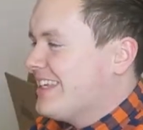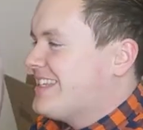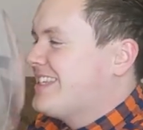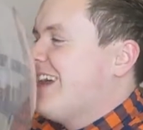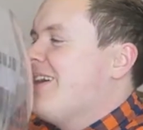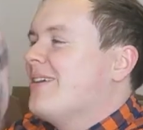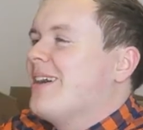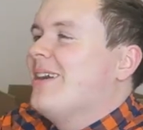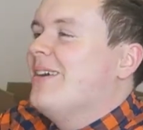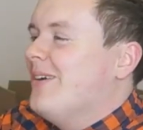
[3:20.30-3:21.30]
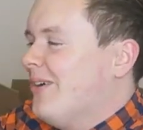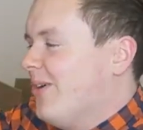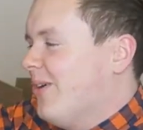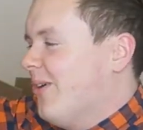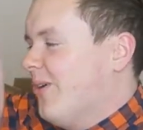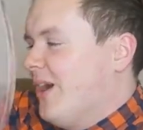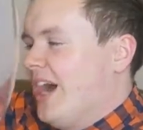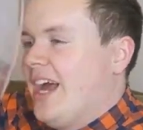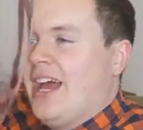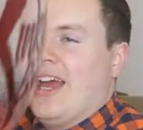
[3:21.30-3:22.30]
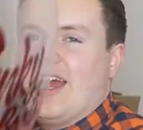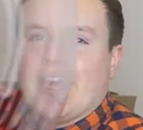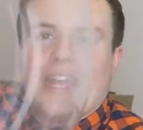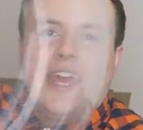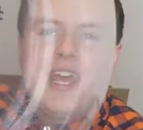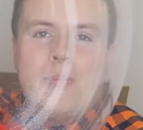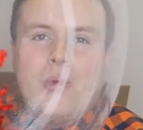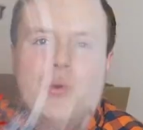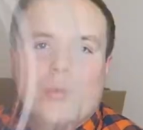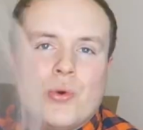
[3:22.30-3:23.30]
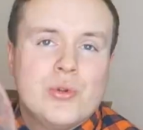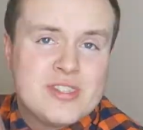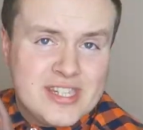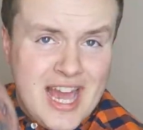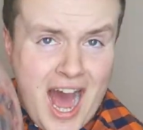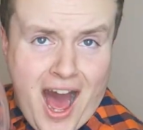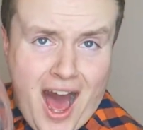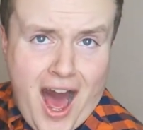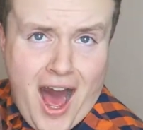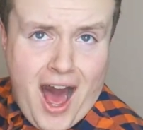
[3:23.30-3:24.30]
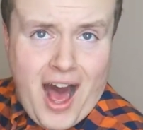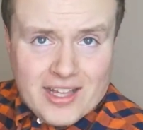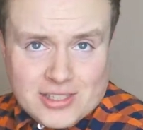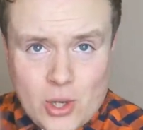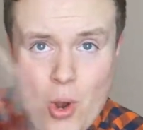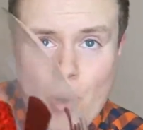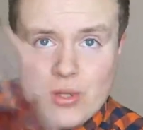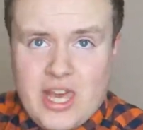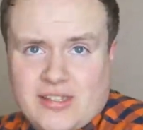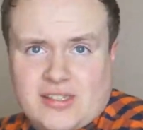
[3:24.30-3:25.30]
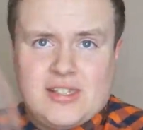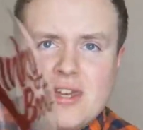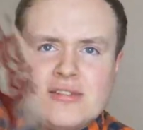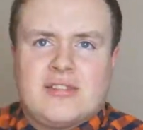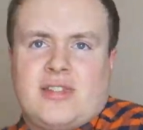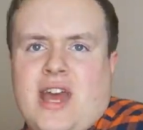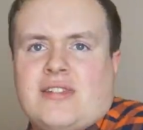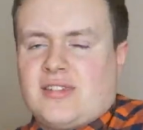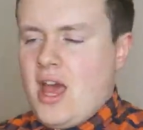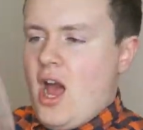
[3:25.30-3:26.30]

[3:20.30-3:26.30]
that's so cool. Kinky Boots, yes! Oh, yes.